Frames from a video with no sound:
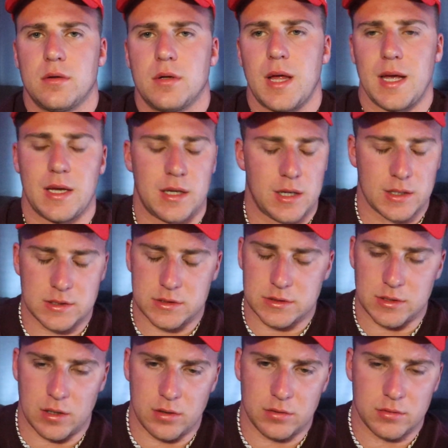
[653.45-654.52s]
Like,
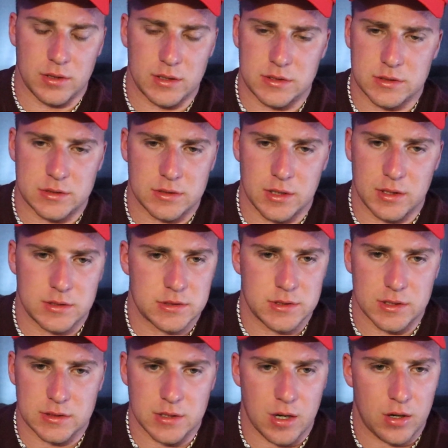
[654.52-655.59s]
it's
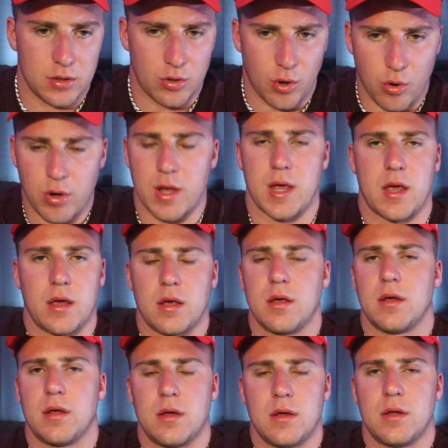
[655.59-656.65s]
just annoying.
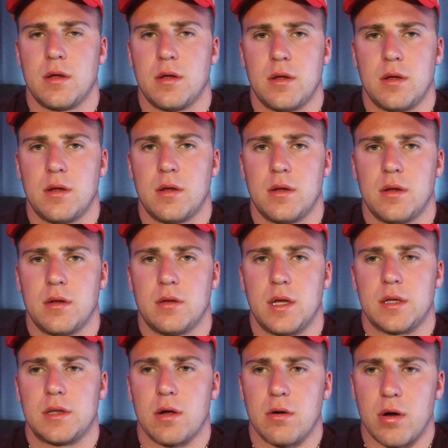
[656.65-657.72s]

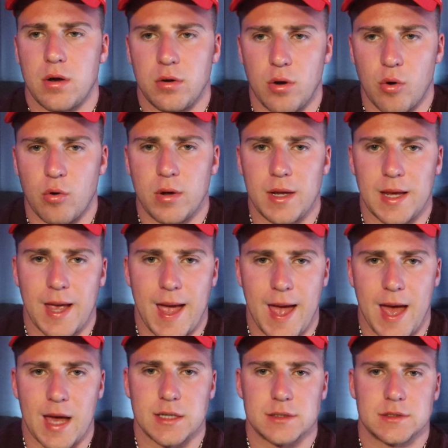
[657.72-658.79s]
Like, they're annoying
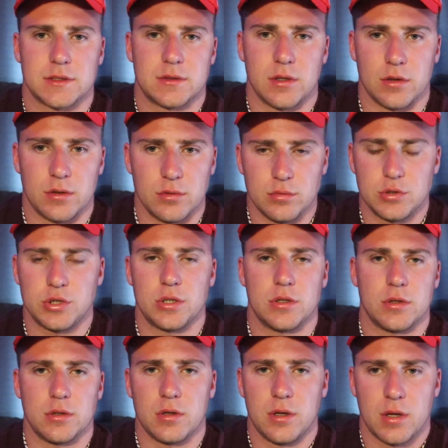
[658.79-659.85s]
ass,
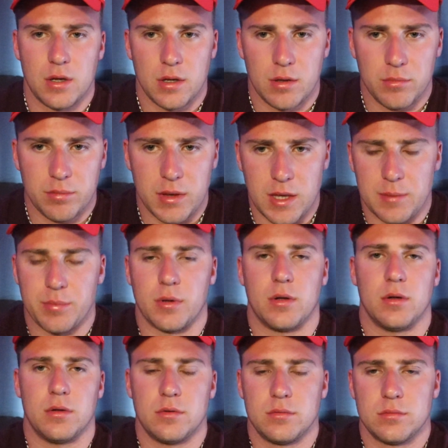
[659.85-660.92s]
delusional
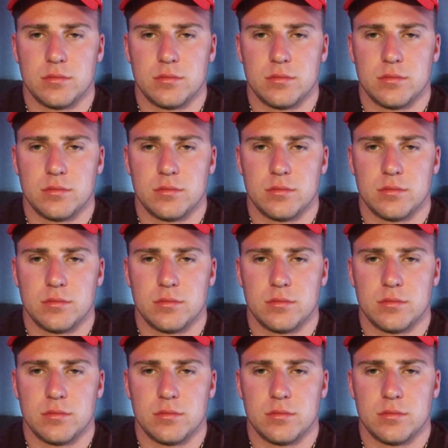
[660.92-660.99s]
people